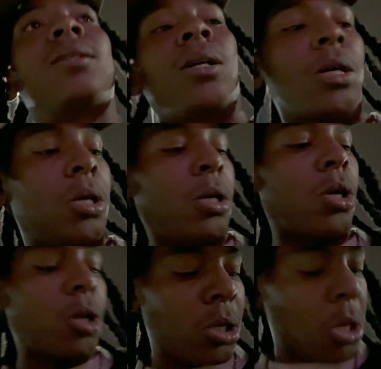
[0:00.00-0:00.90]

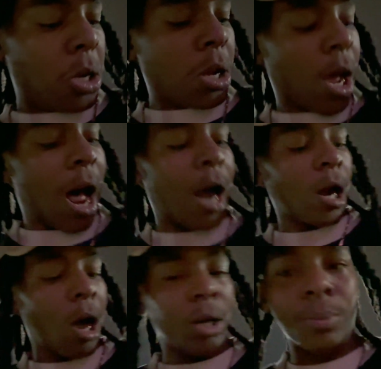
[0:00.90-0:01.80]
I
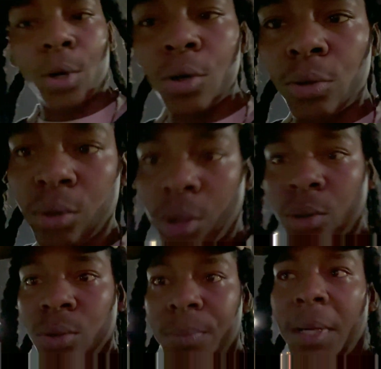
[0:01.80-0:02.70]
call them coon
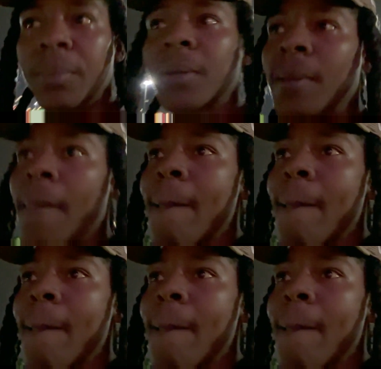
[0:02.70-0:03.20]
tunes bumping.